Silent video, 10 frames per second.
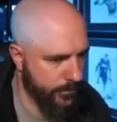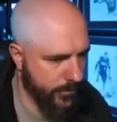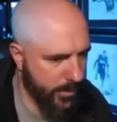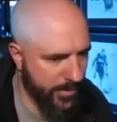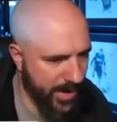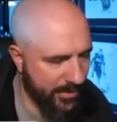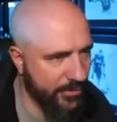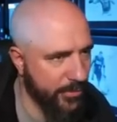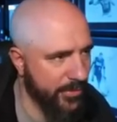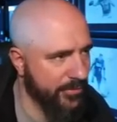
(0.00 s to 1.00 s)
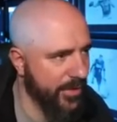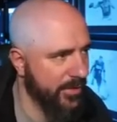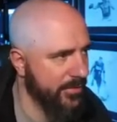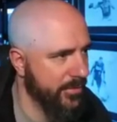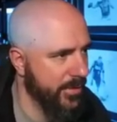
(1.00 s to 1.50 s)
I mean, that should be a
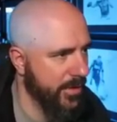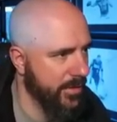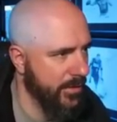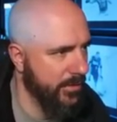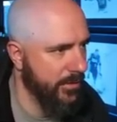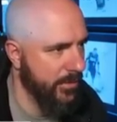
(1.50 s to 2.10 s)
flat zone knockout.